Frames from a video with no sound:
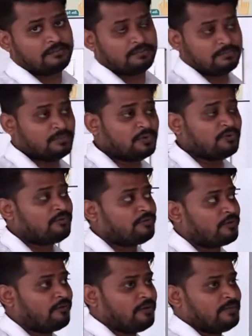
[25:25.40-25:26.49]
move
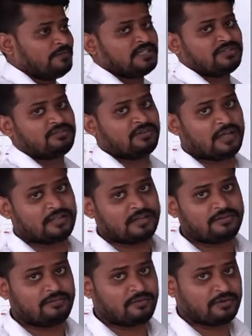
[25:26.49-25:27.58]
from one place to another
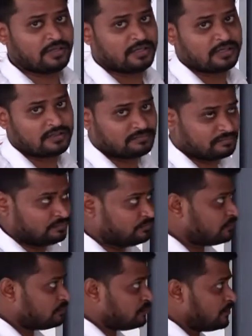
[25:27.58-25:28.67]
for their
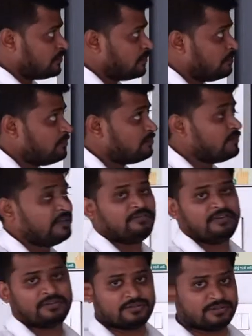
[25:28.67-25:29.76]

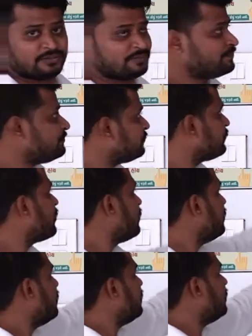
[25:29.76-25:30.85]
livelihood.
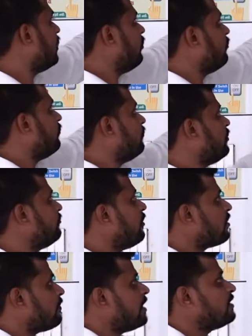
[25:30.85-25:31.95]
Now,
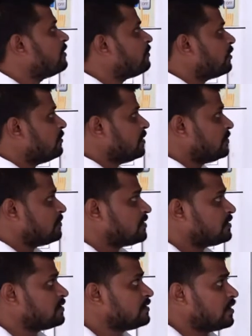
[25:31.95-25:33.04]
environmental
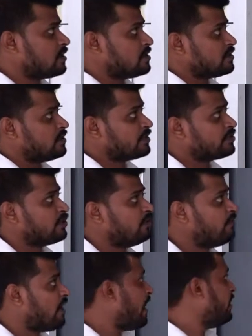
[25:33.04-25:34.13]
problems. The construction of high